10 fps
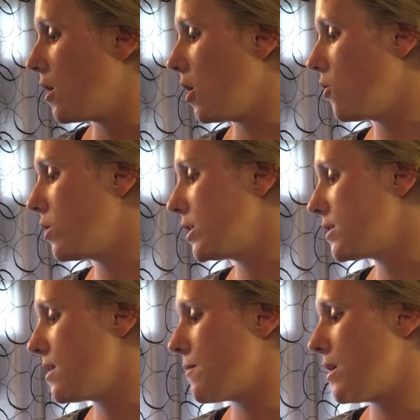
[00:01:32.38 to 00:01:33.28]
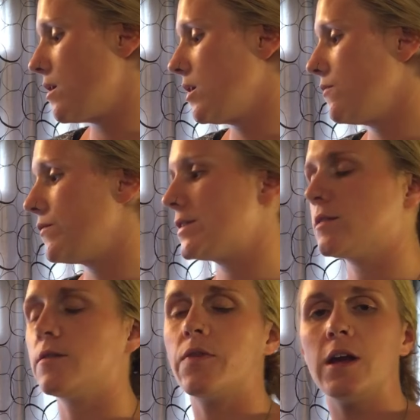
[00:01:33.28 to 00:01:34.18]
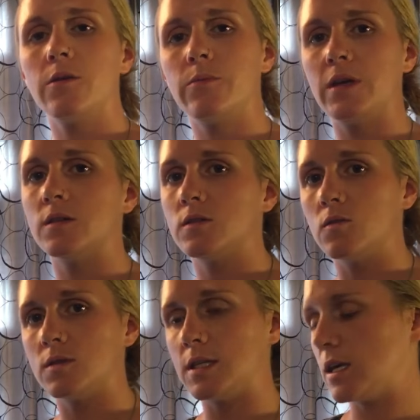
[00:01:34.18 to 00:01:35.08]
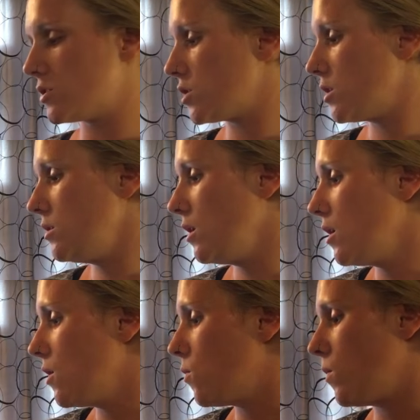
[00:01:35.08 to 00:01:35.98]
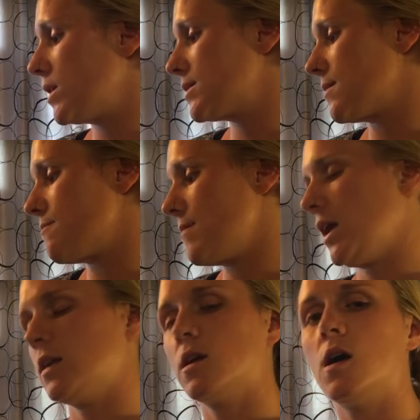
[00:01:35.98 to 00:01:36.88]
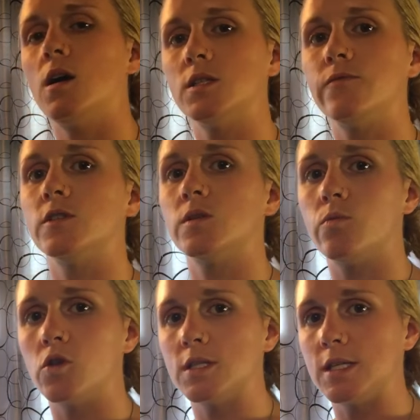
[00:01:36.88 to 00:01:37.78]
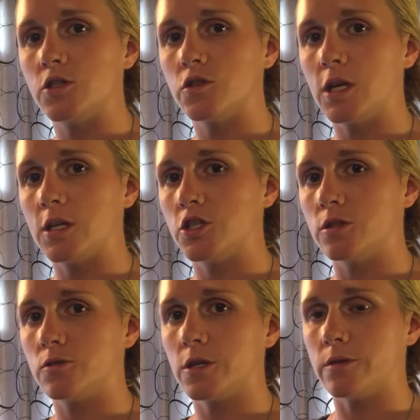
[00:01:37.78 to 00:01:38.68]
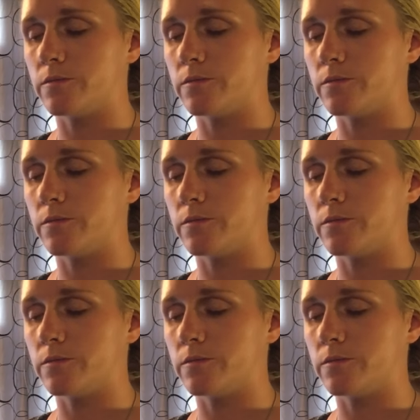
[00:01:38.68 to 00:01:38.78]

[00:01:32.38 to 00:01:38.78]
According to the American Physical Therapy Association, what is the main cause for sports injury in children?